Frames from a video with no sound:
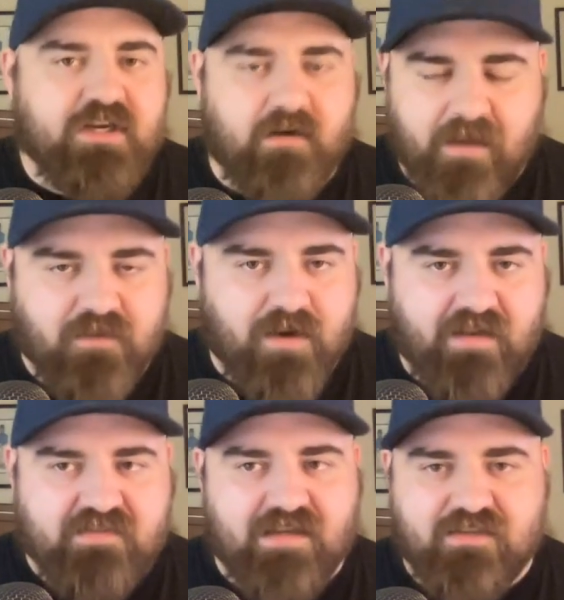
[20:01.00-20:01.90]
year in the
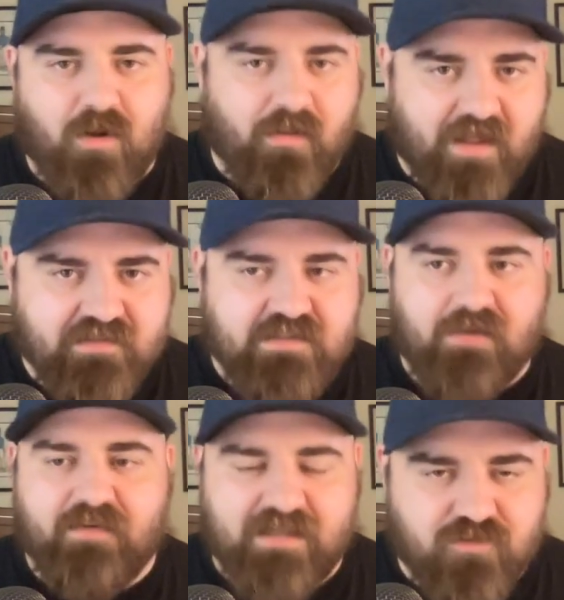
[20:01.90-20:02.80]
United States, all that
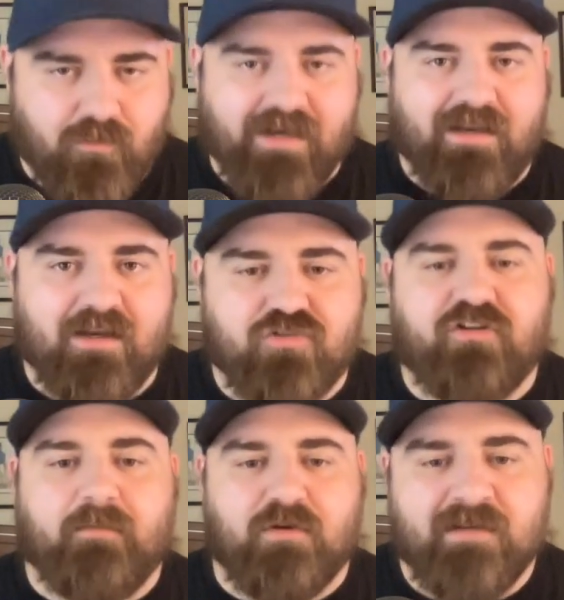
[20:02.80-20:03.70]
stuff, and gets ready to
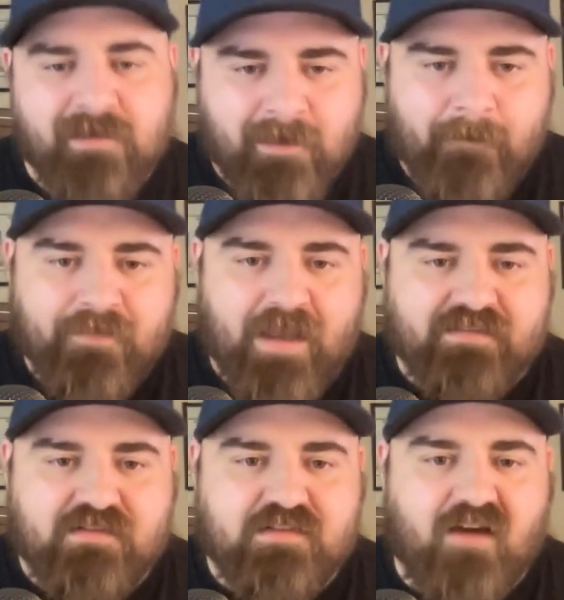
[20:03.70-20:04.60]
contribute
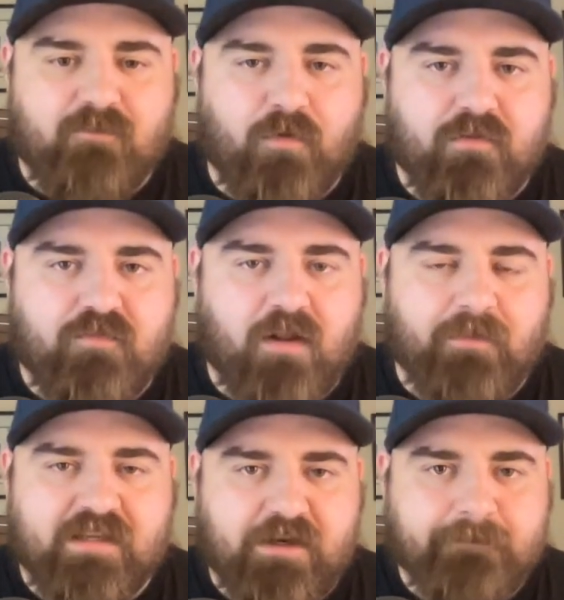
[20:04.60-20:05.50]
as a sophomore the
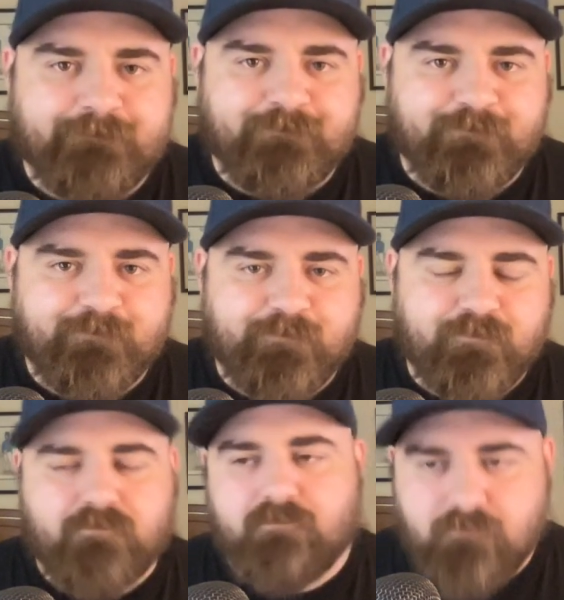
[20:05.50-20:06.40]
following year.
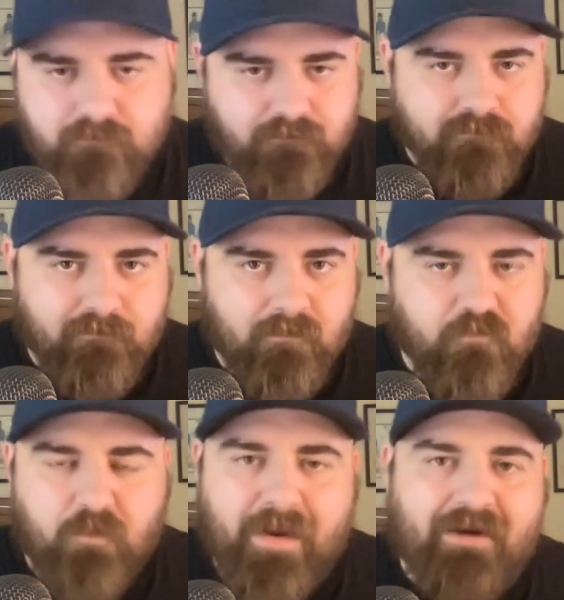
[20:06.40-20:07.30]

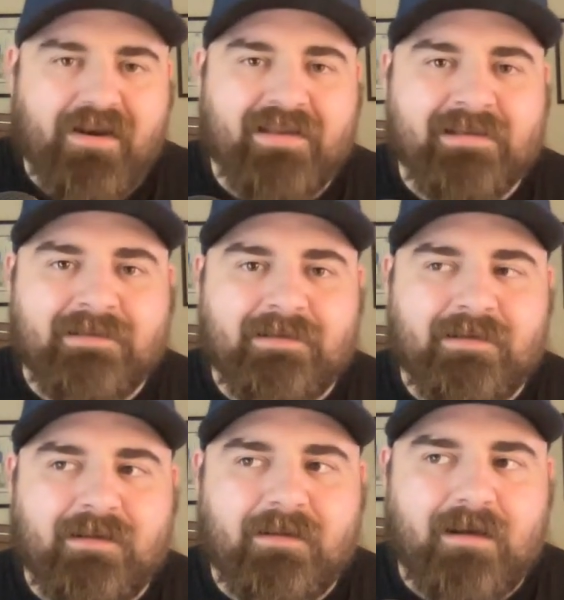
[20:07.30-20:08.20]
For Perry,
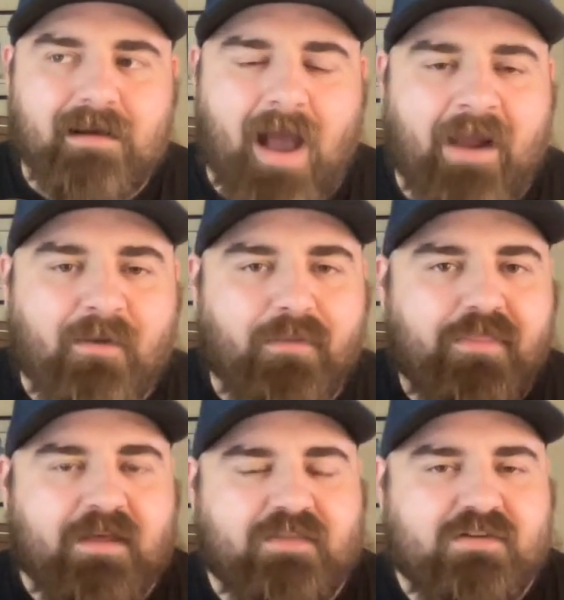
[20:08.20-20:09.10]
I don't
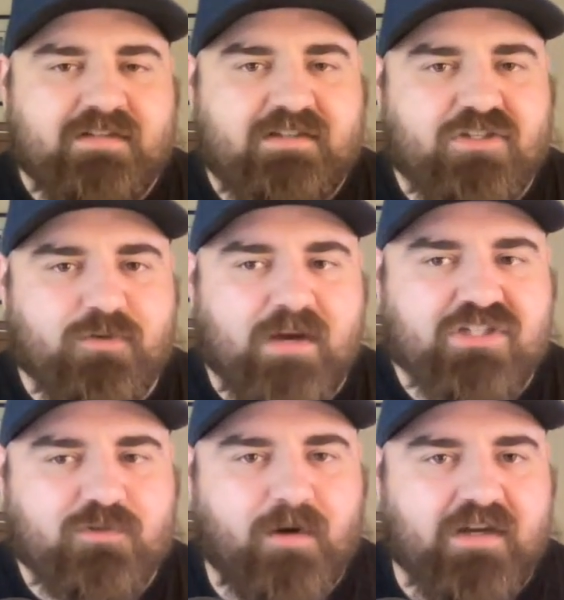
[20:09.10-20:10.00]
think there's a
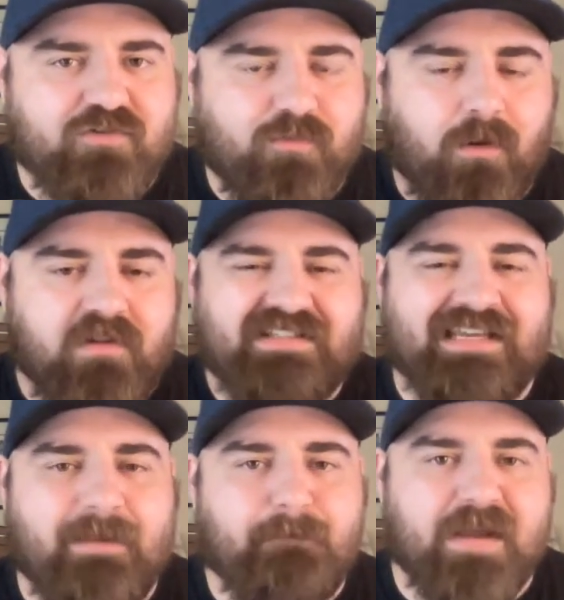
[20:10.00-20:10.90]
situation where his role is
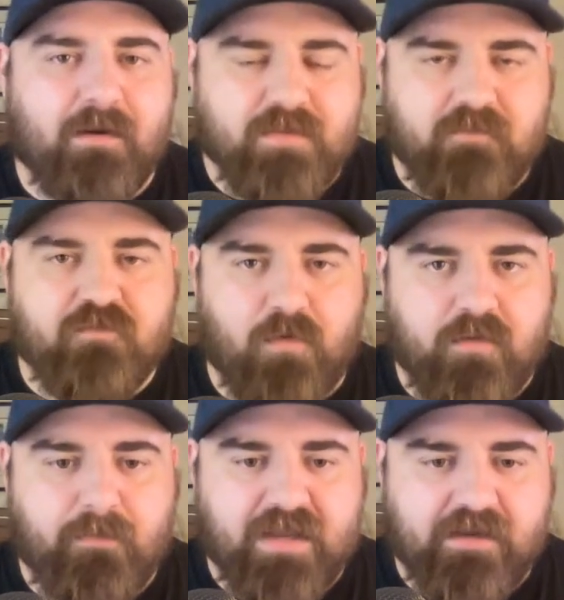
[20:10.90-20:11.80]
any bigger than
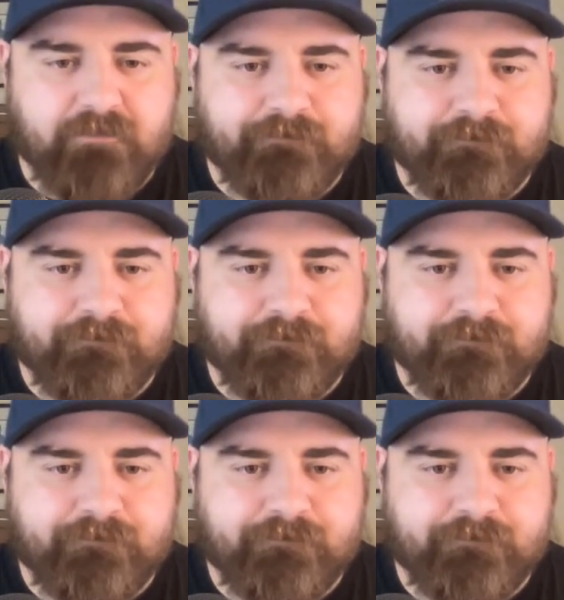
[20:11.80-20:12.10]
fourth big.